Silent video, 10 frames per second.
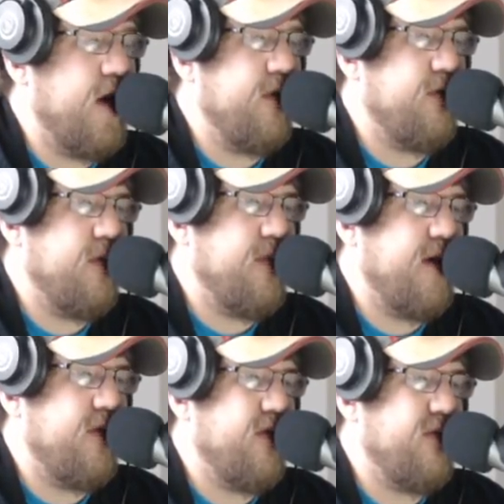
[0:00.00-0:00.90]
for the
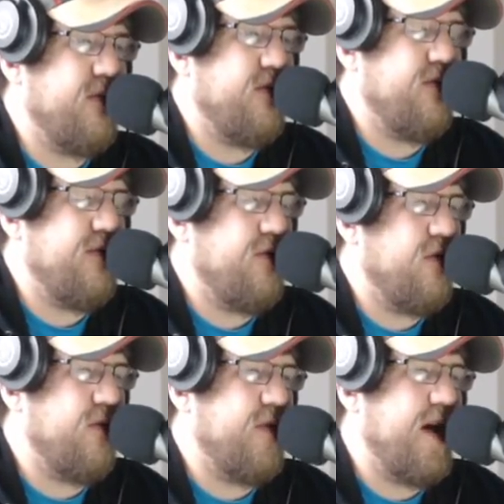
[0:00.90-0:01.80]
Panthers with
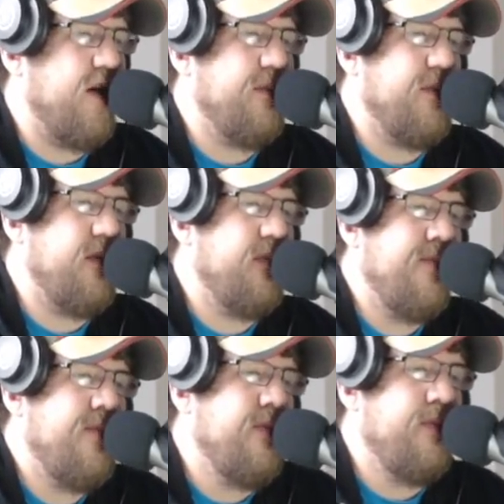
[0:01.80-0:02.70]
Griffin out, but
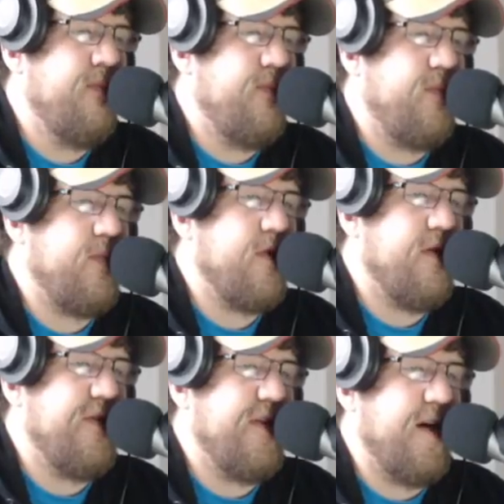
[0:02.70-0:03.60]

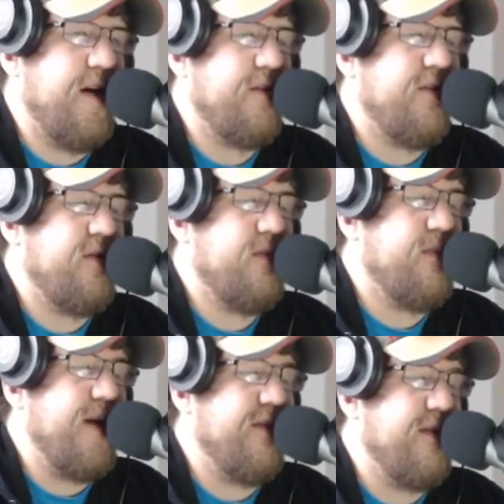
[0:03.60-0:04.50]
Seahawks
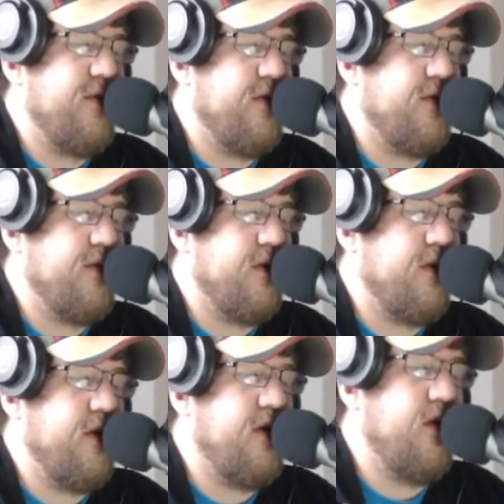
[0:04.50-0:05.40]
pass defense wasn't
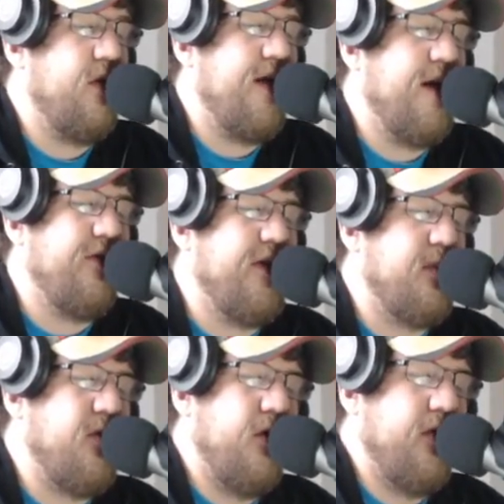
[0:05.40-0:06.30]
really doing a whole lot. What's up,
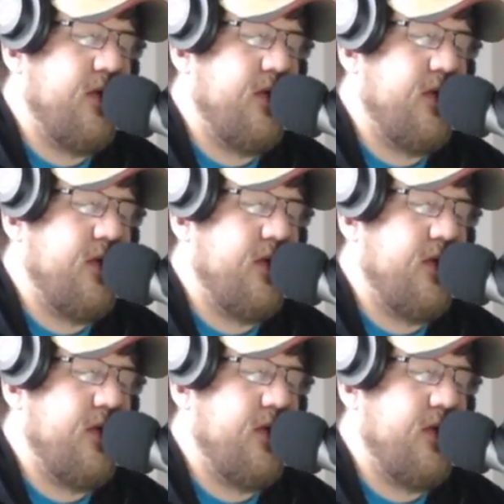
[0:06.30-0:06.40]
Colton?